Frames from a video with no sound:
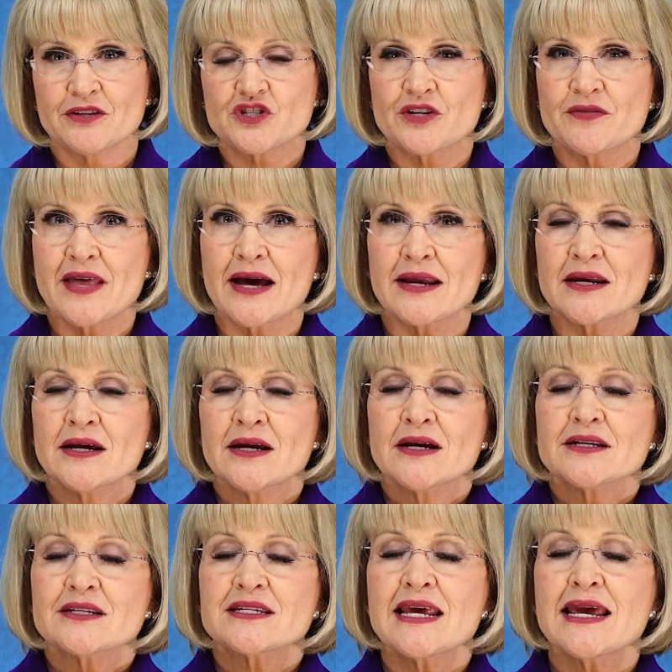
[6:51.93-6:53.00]
In that,
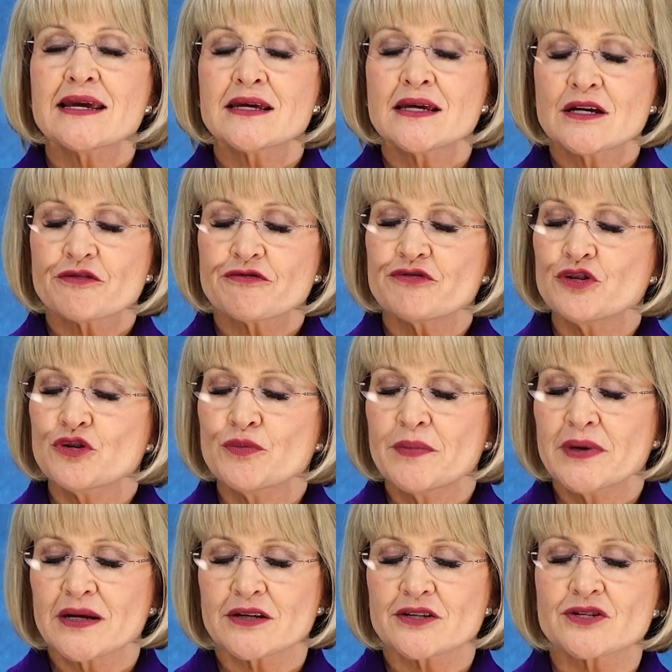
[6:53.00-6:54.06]
taking a few
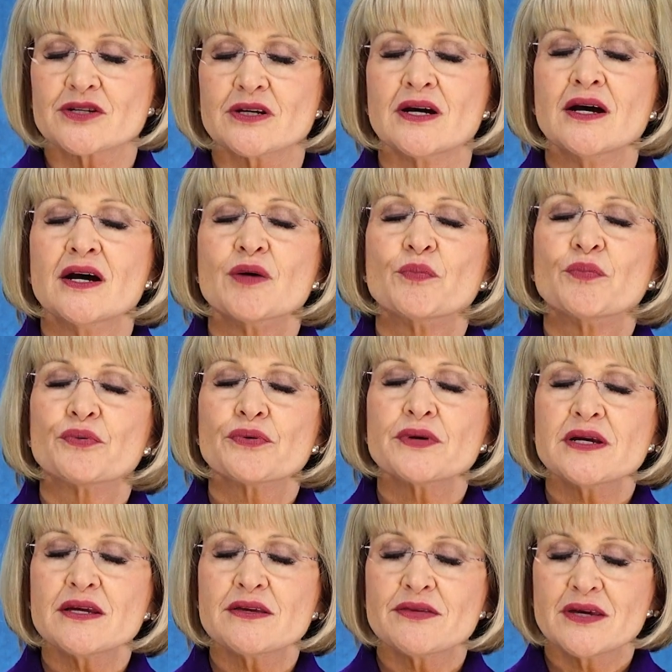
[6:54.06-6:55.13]
minutes to
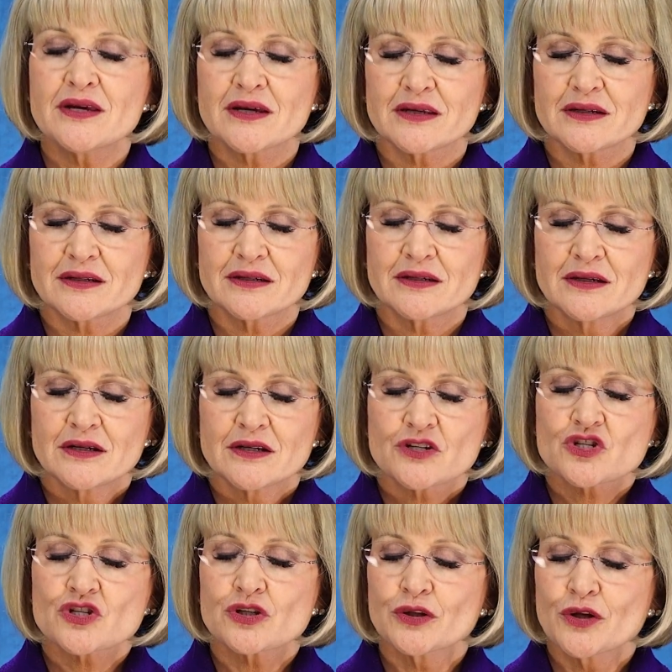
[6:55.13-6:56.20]
breathe in
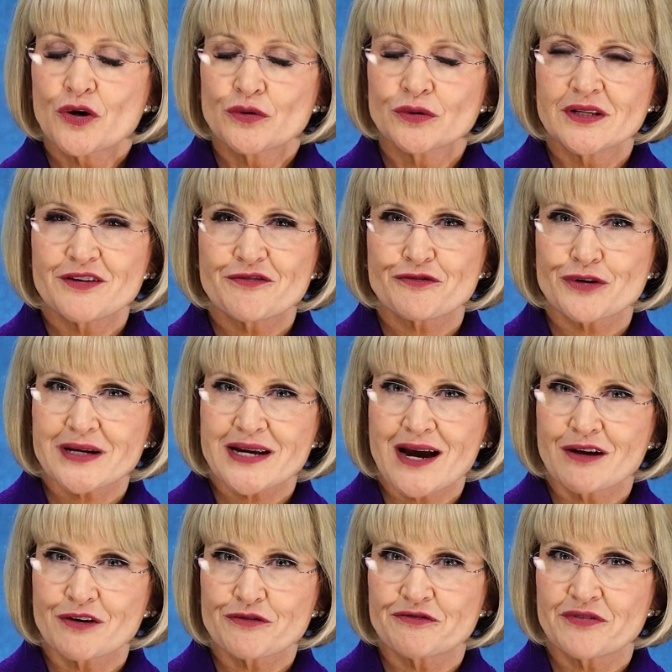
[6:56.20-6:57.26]
slowly for a
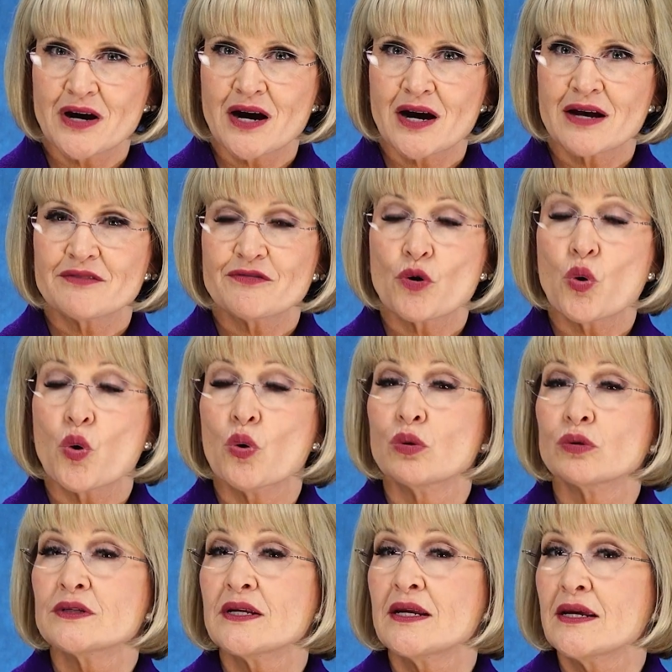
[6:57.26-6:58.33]
count of 5, hold
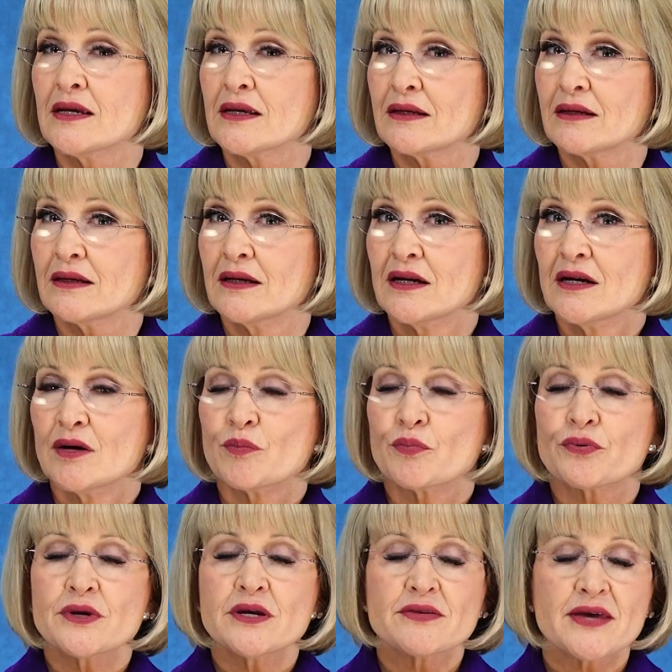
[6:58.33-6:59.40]
it in,
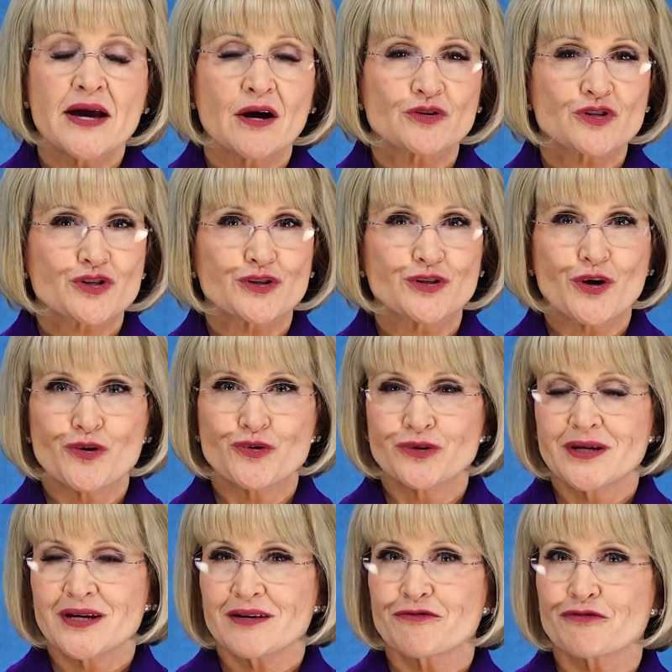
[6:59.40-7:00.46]
breathe out
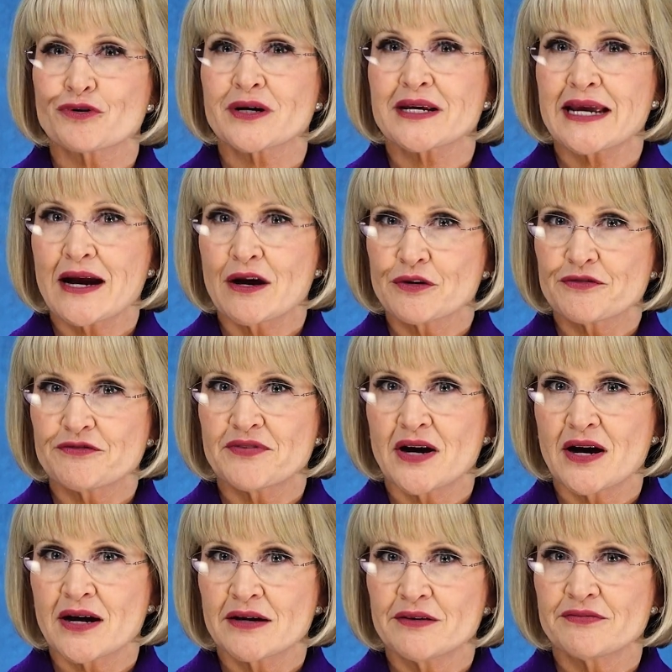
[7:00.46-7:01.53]
slowly for a count of
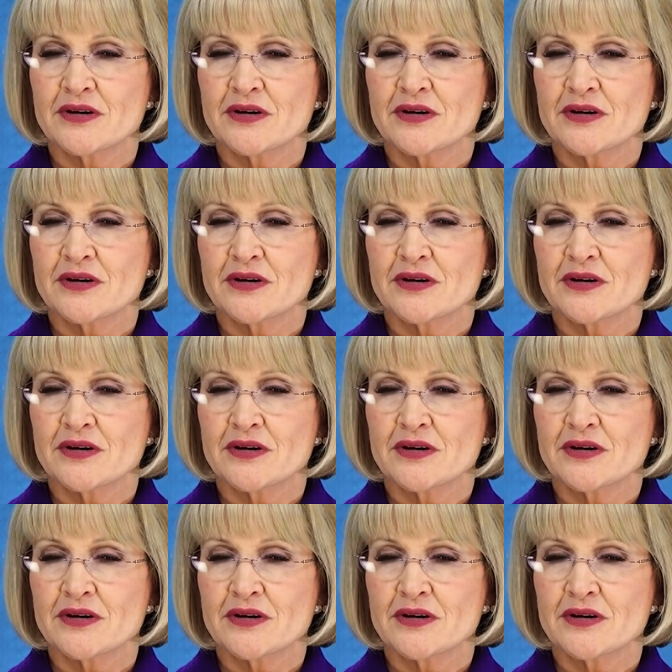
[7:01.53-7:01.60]
5,